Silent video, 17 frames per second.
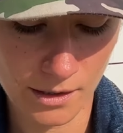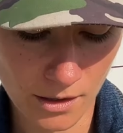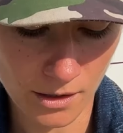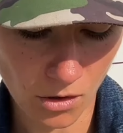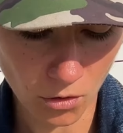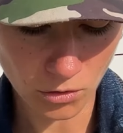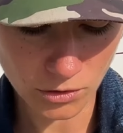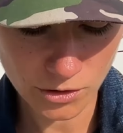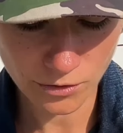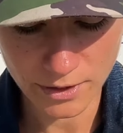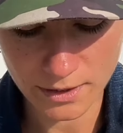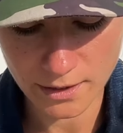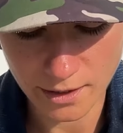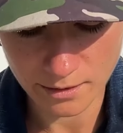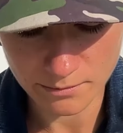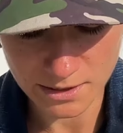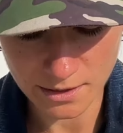Also, it
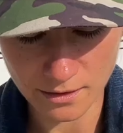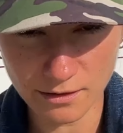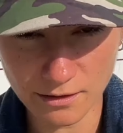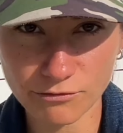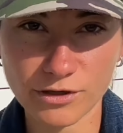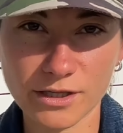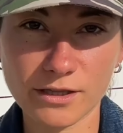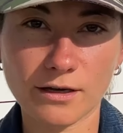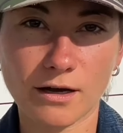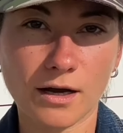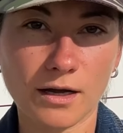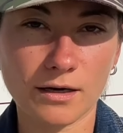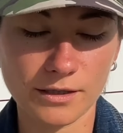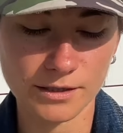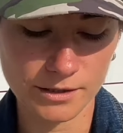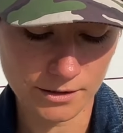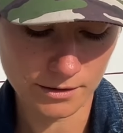comes in different
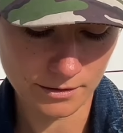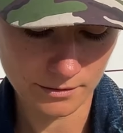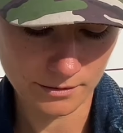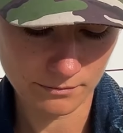colors,